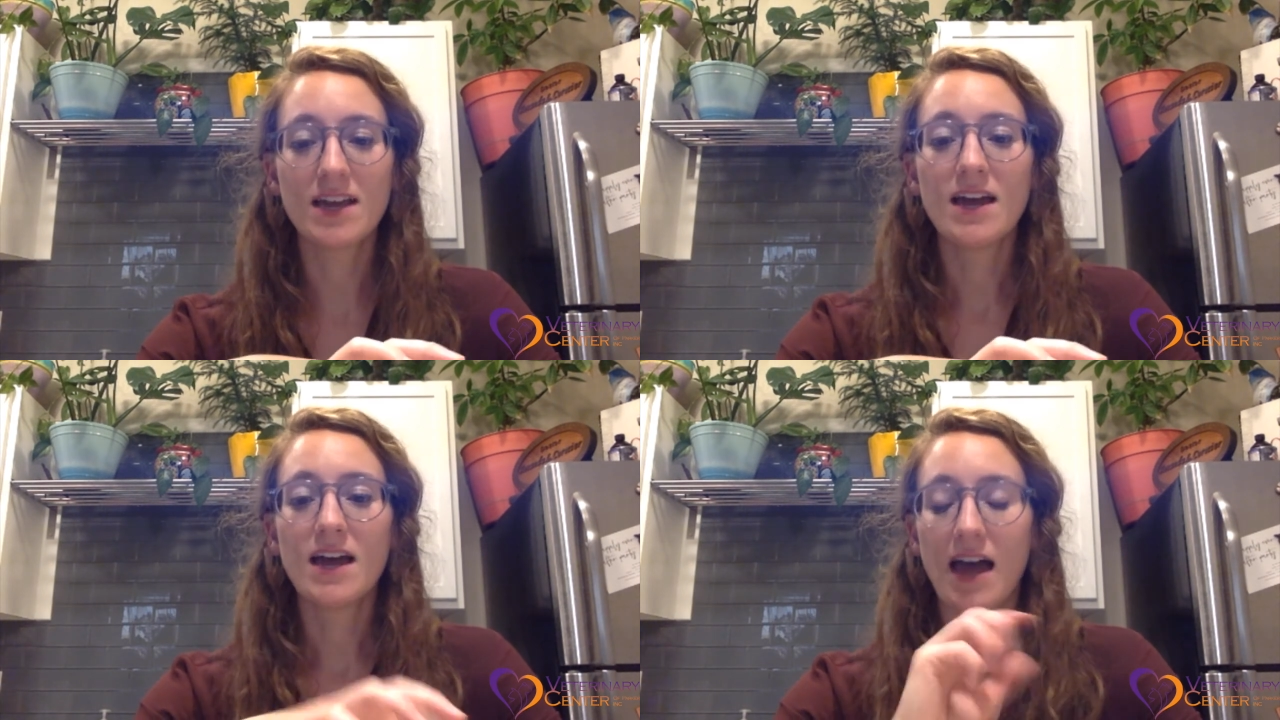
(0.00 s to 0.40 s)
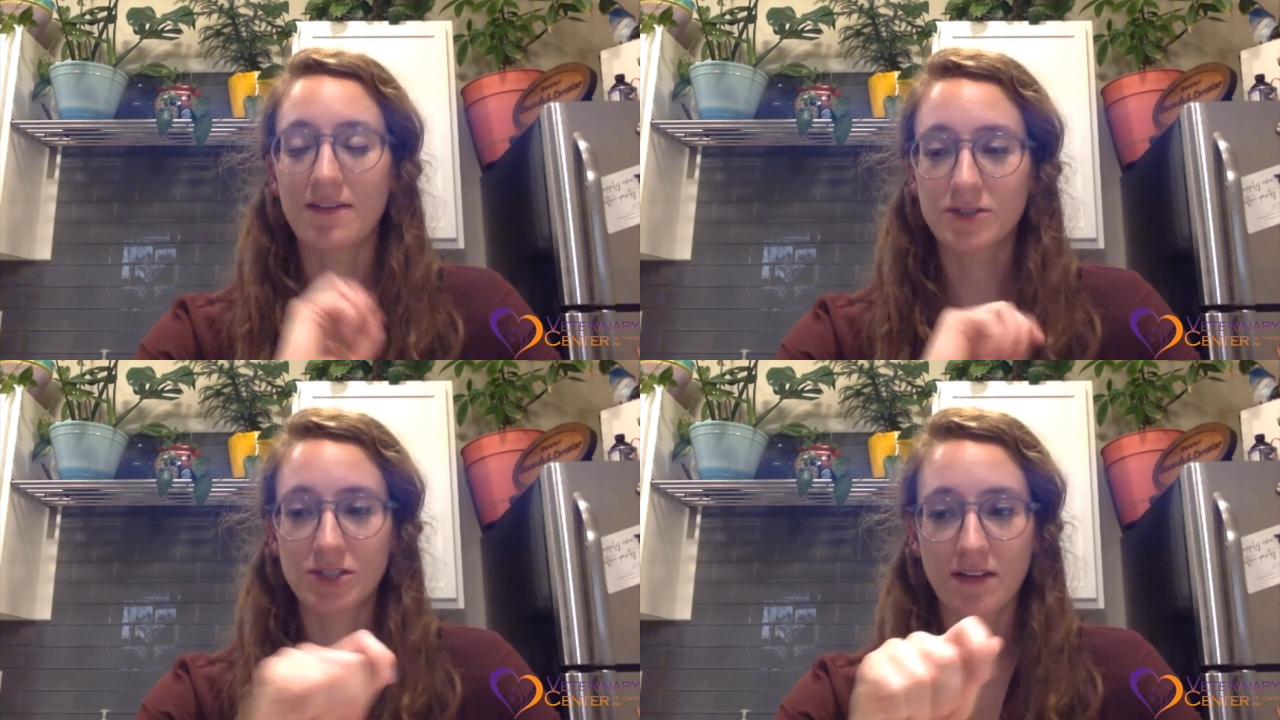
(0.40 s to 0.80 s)

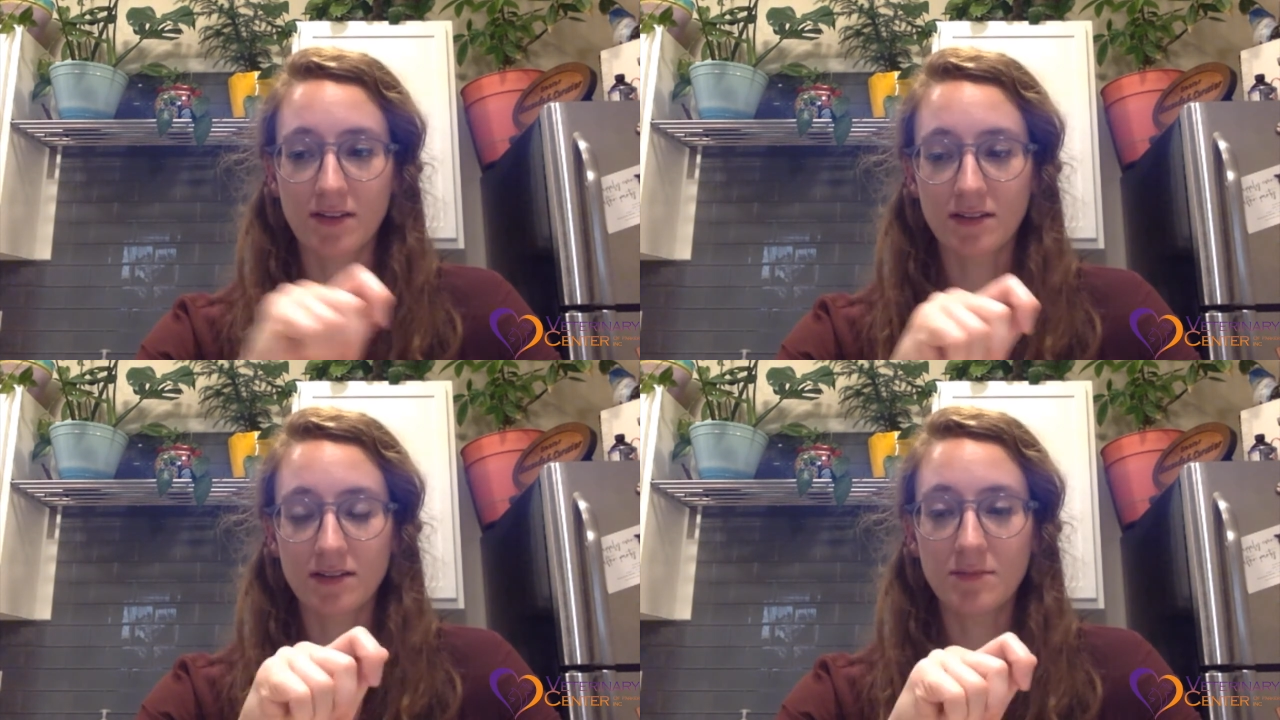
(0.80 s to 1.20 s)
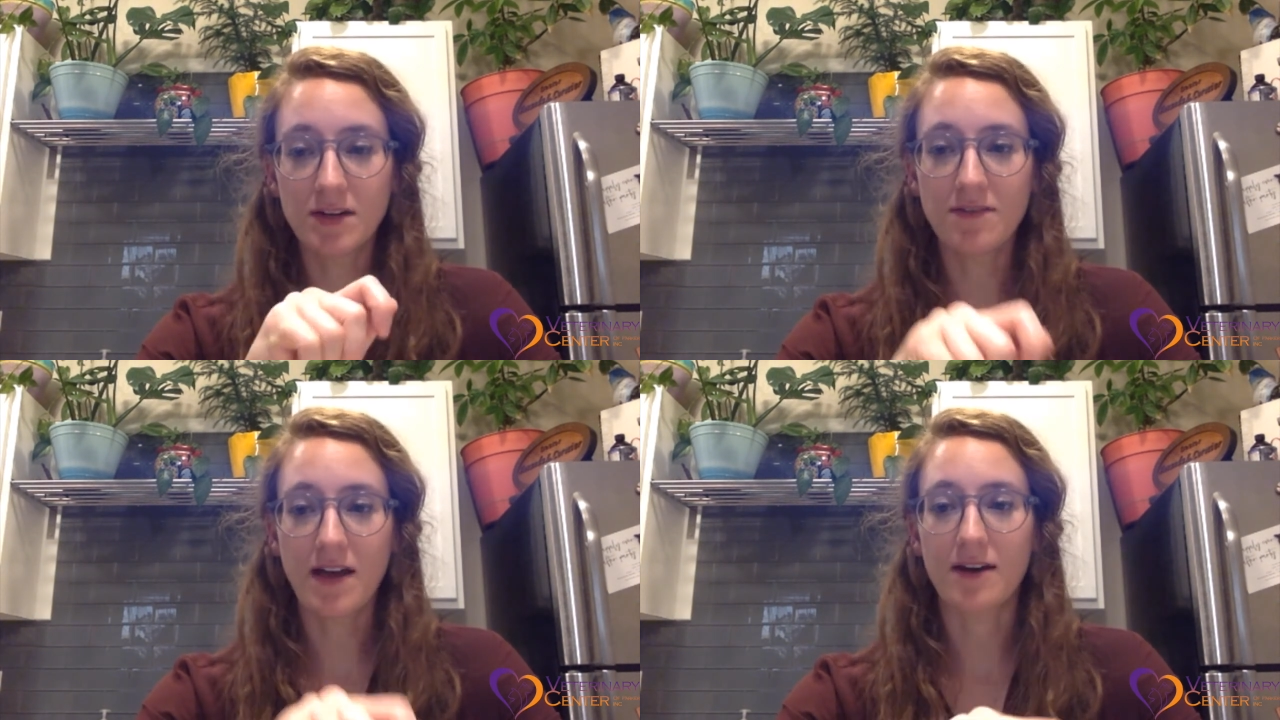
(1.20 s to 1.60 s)
after shaving a little bit
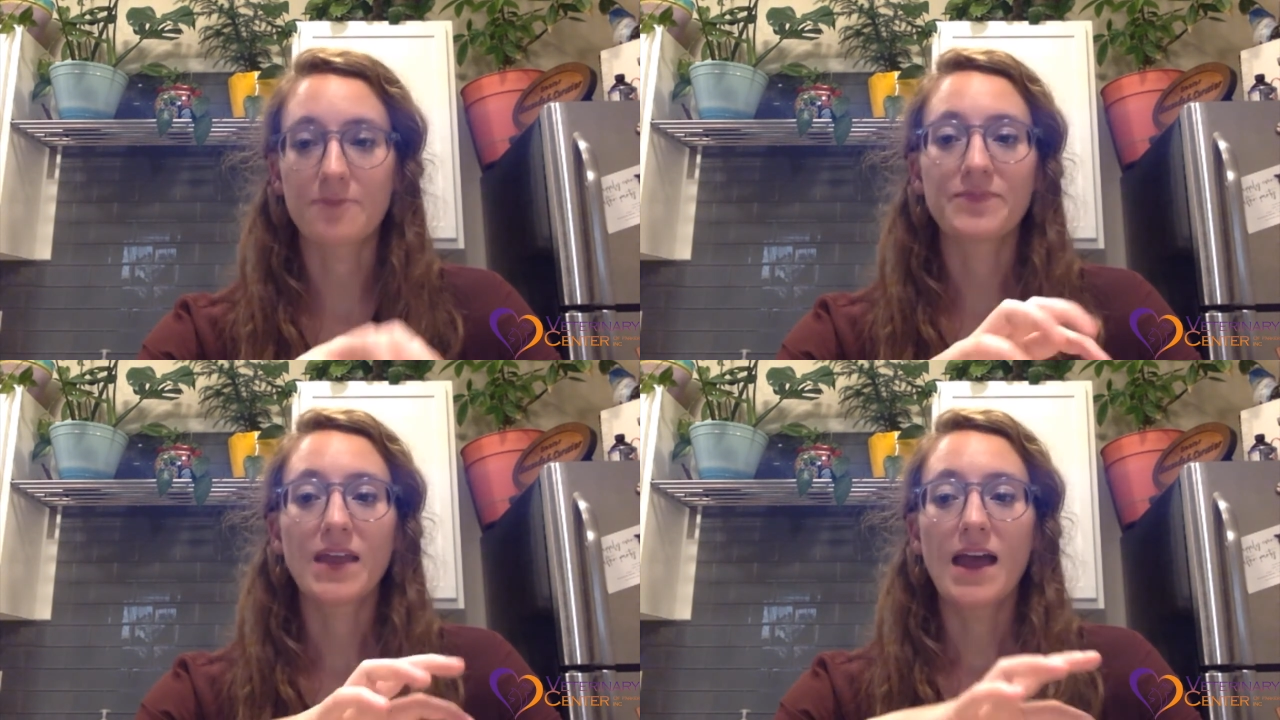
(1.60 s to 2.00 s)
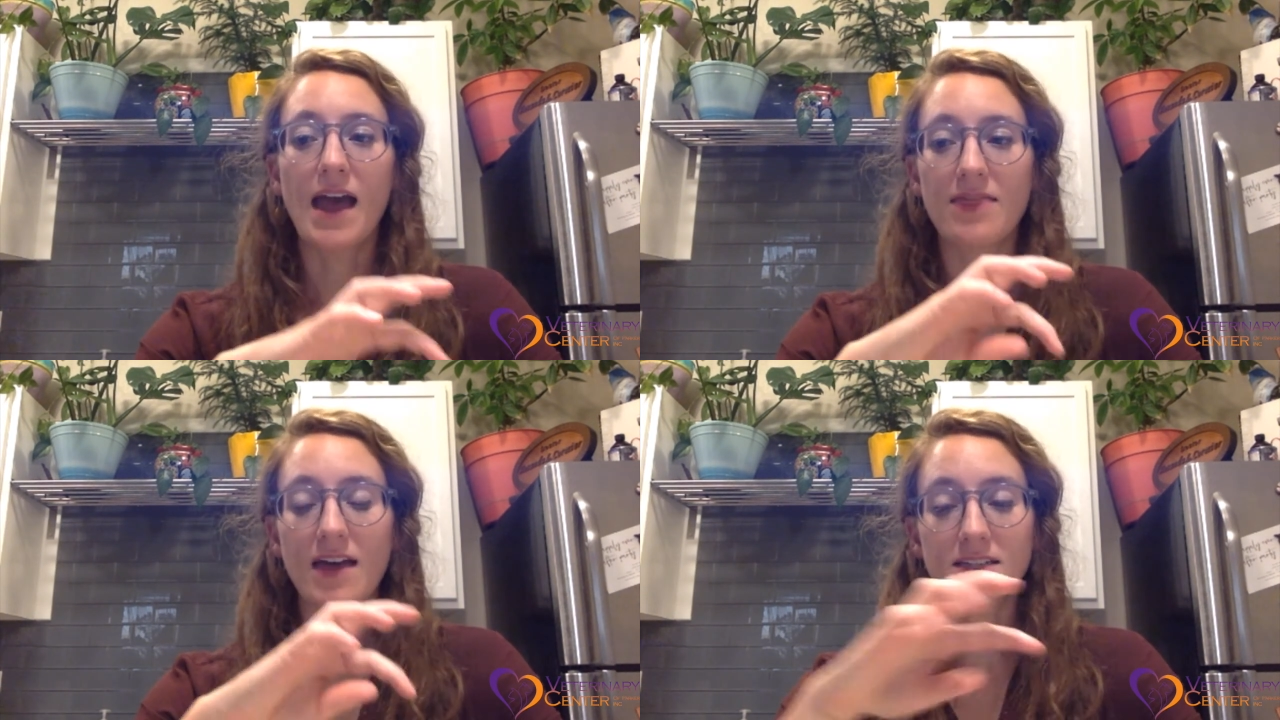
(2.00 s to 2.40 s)
of hair,
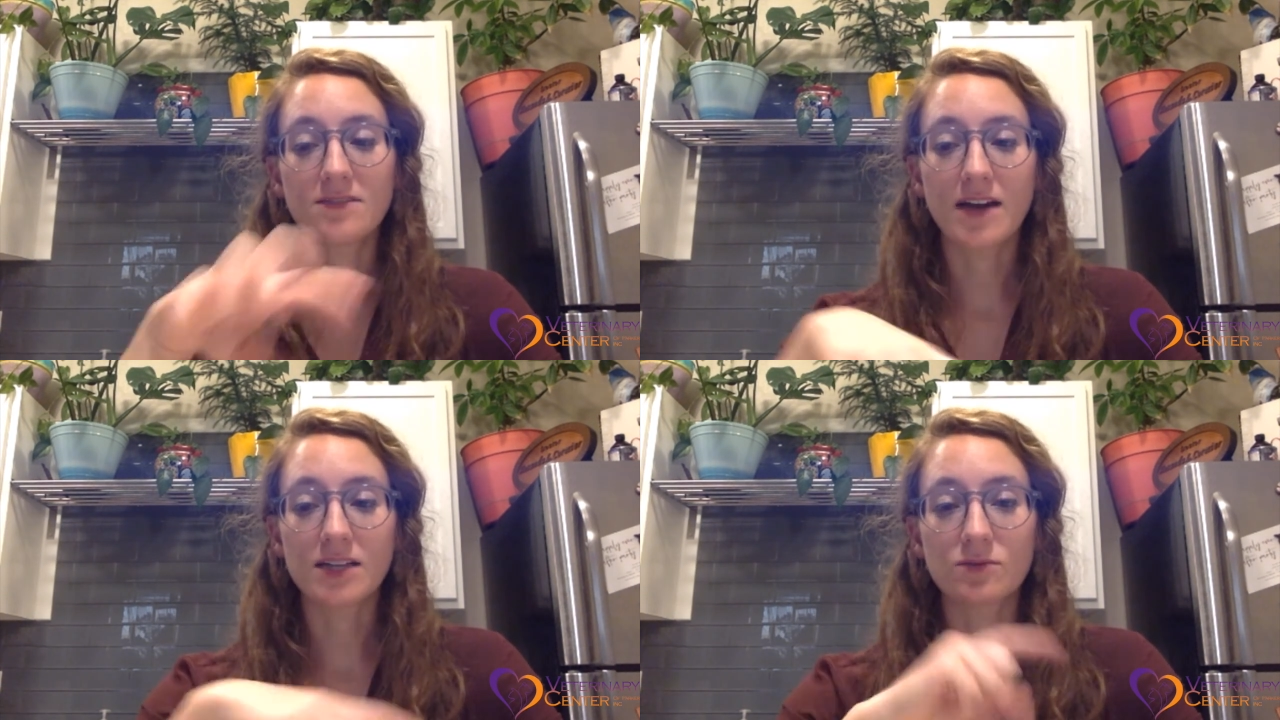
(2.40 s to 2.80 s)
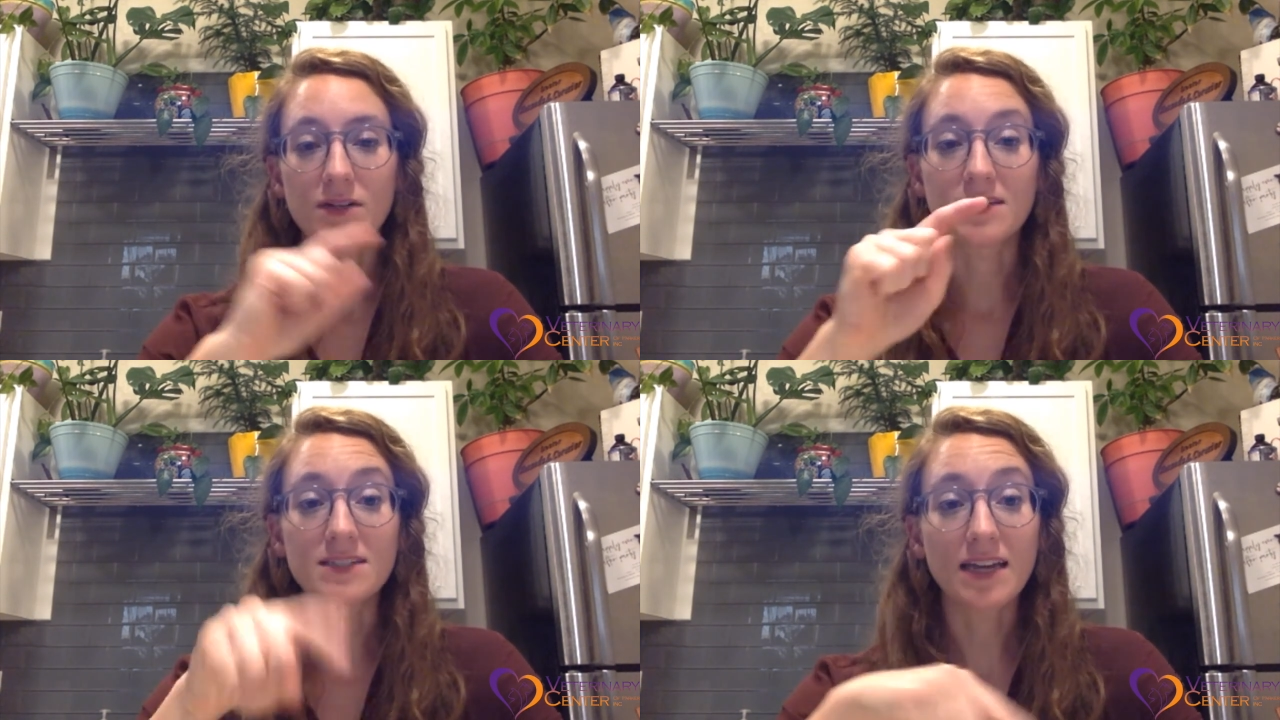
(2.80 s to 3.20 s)
and that device will
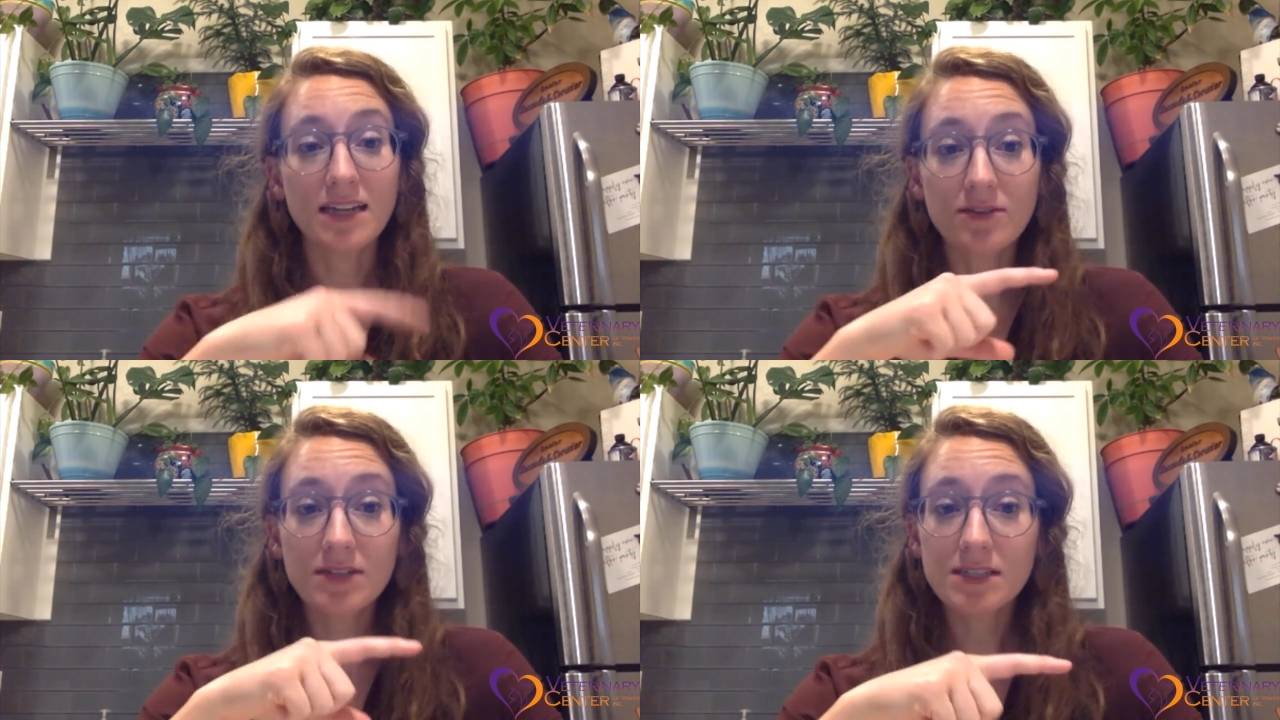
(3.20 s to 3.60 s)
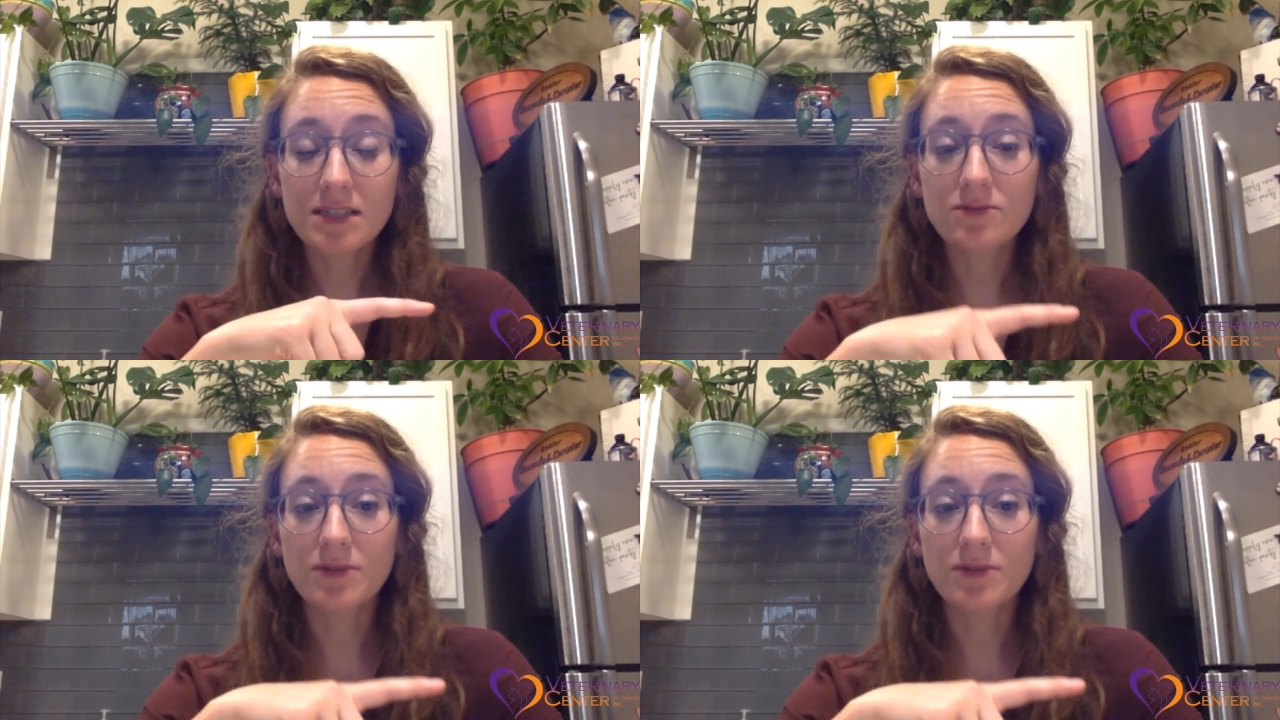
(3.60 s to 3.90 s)
continuously